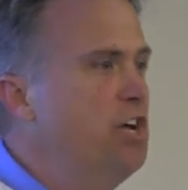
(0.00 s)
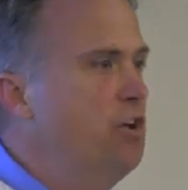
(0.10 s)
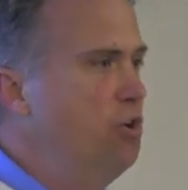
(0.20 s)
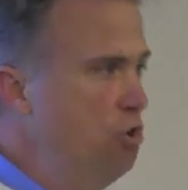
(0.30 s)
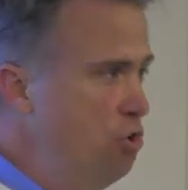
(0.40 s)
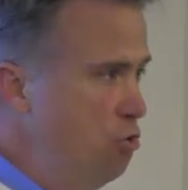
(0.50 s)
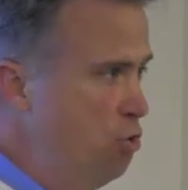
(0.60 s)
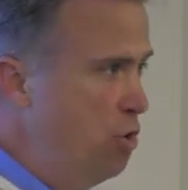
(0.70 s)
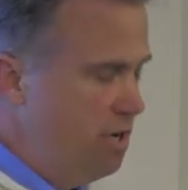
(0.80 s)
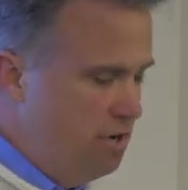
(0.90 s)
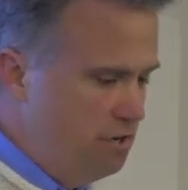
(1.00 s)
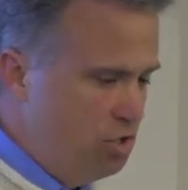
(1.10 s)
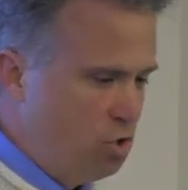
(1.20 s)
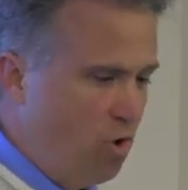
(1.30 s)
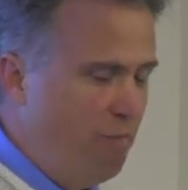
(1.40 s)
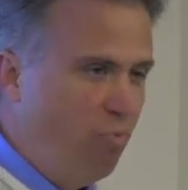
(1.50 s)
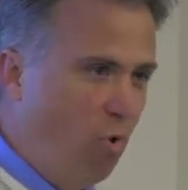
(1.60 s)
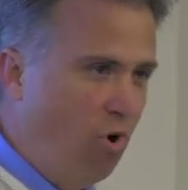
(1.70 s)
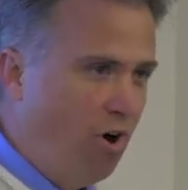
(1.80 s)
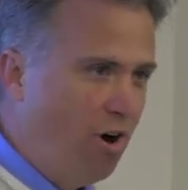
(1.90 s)
new Trump
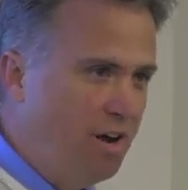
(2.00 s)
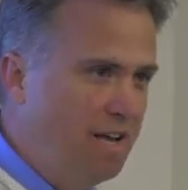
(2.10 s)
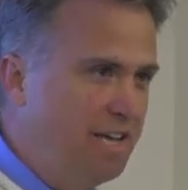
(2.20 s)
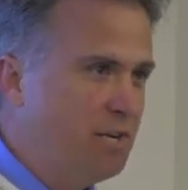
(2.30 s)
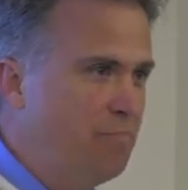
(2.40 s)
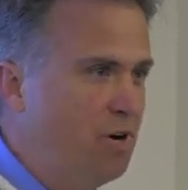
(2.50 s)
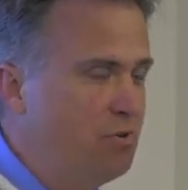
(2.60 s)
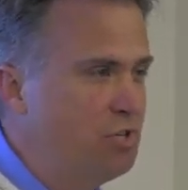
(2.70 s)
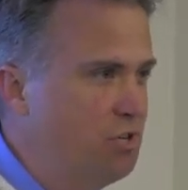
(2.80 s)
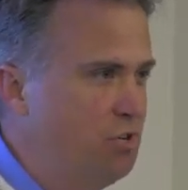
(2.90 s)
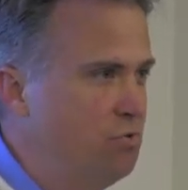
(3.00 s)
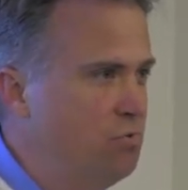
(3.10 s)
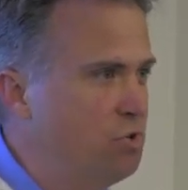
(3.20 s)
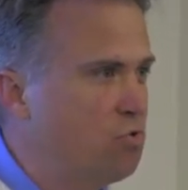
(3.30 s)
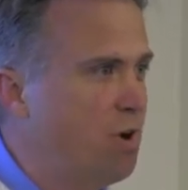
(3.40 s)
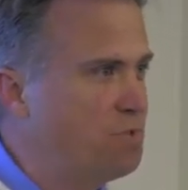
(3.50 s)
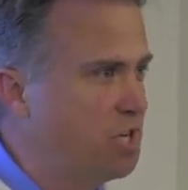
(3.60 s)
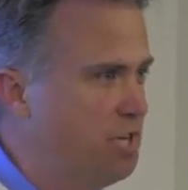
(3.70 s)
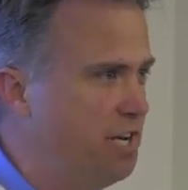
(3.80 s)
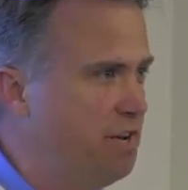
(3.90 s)
war as opposed to Trump's
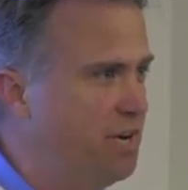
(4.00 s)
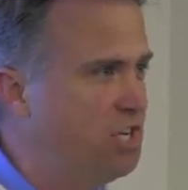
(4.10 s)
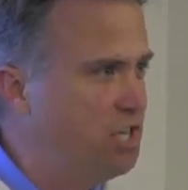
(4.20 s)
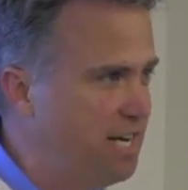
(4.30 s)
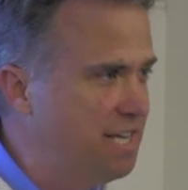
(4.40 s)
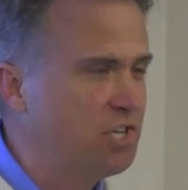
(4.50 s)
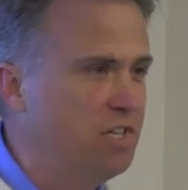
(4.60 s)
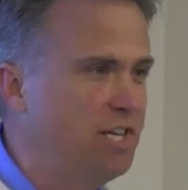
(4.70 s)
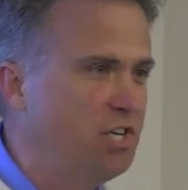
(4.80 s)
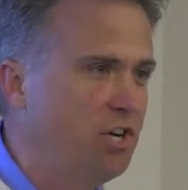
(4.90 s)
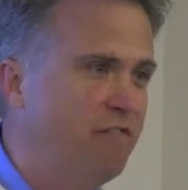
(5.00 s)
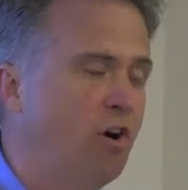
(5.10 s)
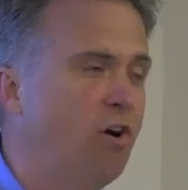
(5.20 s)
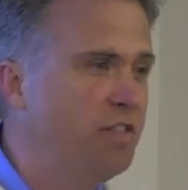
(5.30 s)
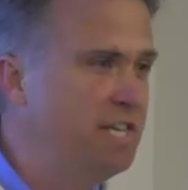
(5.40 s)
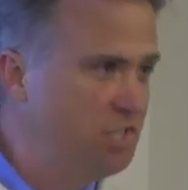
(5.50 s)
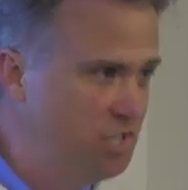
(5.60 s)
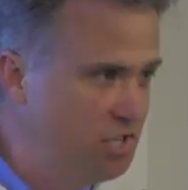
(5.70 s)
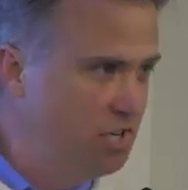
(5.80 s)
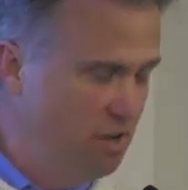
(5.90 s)
continuation and escalation of all the
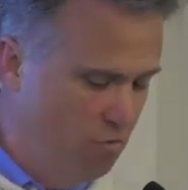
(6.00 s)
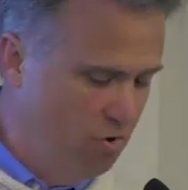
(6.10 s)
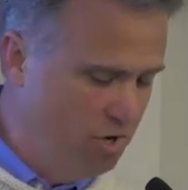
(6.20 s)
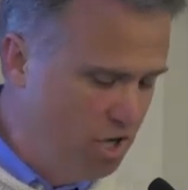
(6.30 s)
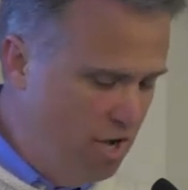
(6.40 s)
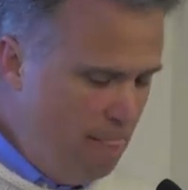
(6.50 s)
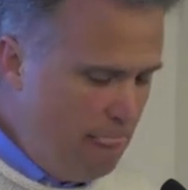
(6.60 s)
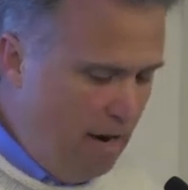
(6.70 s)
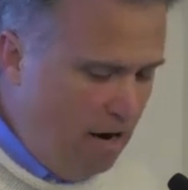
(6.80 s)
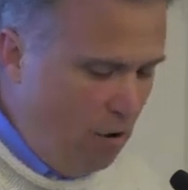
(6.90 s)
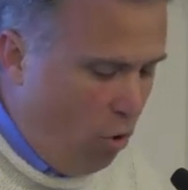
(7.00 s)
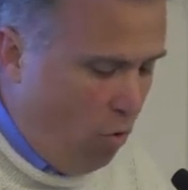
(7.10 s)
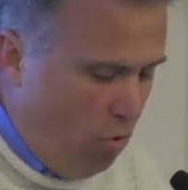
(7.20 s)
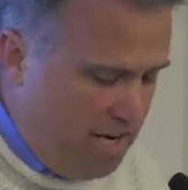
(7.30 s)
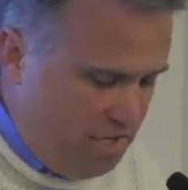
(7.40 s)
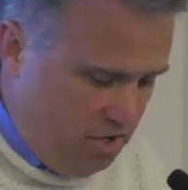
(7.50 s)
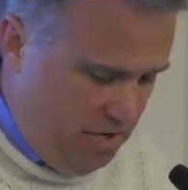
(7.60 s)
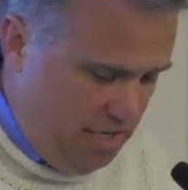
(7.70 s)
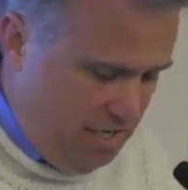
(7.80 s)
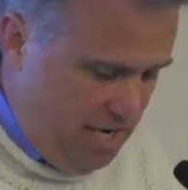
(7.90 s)
existing wars, or what it's
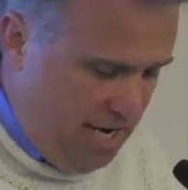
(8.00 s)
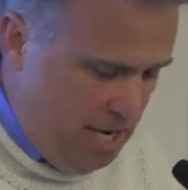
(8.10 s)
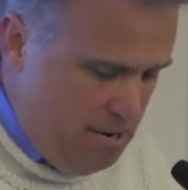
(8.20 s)
going to take.